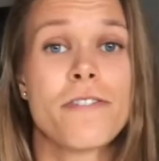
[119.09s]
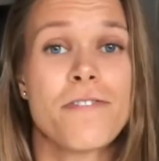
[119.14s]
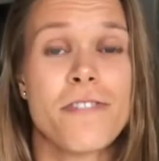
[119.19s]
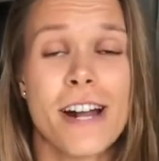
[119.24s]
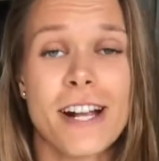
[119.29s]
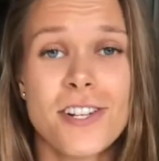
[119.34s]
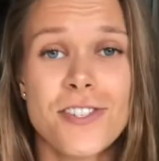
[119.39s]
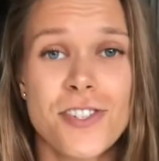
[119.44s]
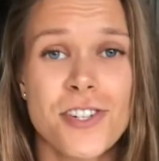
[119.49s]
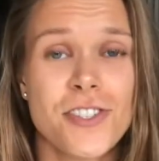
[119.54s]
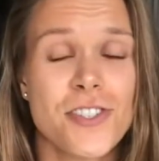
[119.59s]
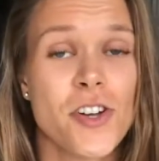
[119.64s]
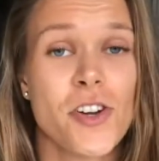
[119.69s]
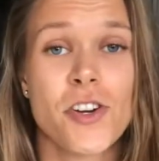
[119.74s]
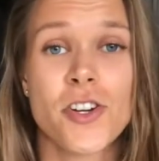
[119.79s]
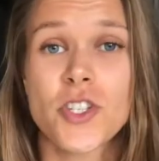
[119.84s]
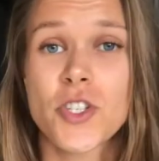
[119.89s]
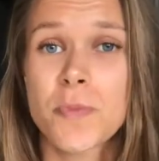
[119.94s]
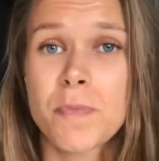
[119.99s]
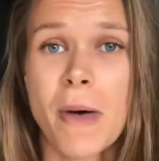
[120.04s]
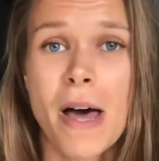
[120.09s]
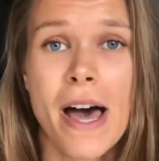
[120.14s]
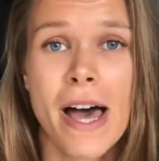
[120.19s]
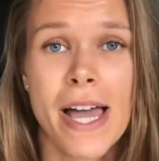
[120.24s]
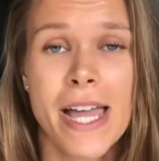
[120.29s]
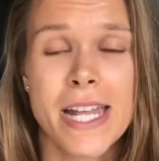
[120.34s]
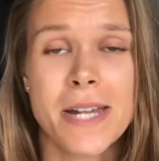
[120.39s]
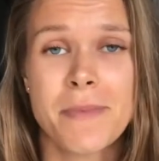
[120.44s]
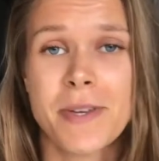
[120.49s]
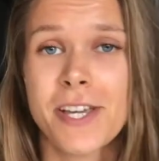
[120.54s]
fractured her
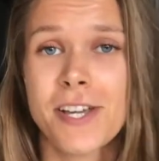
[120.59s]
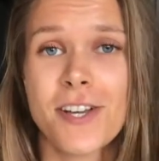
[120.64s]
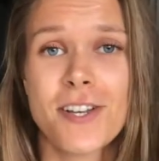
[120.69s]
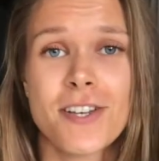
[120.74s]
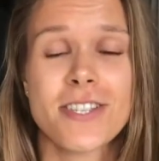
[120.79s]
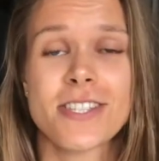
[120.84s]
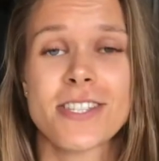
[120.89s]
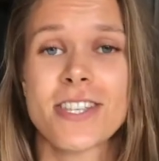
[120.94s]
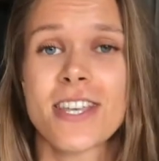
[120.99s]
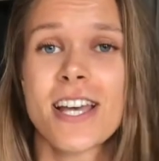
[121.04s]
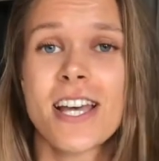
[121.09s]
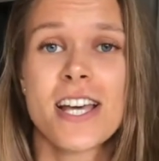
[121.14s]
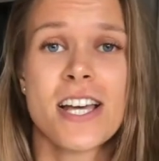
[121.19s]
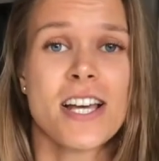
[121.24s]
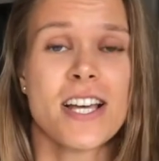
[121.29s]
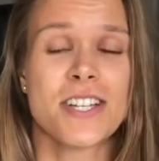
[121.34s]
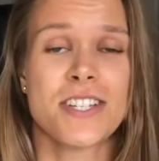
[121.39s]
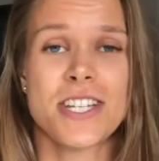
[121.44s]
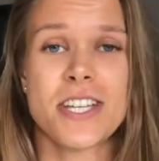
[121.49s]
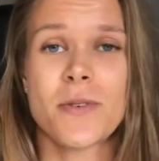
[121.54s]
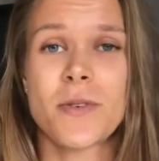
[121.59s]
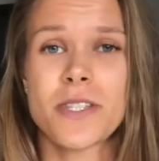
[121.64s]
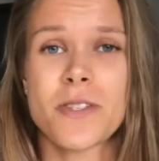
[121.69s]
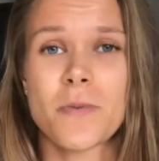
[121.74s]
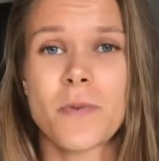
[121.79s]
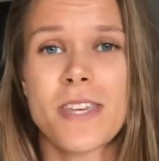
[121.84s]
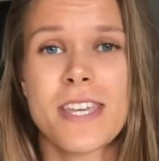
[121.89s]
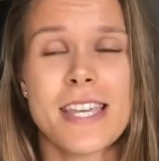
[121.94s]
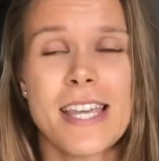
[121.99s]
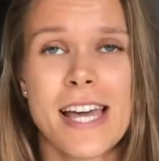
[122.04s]
spine because she was
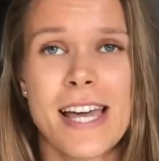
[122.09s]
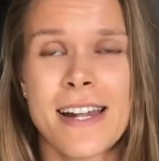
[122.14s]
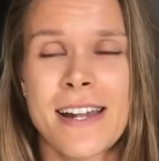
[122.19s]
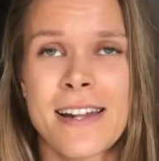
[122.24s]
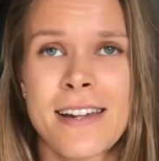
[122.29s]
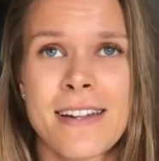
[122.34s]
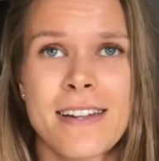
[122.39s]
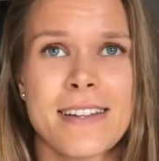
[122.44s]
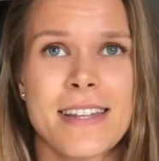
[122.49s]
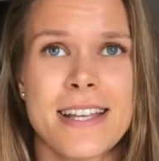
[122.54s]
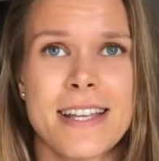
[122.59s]
vegan, and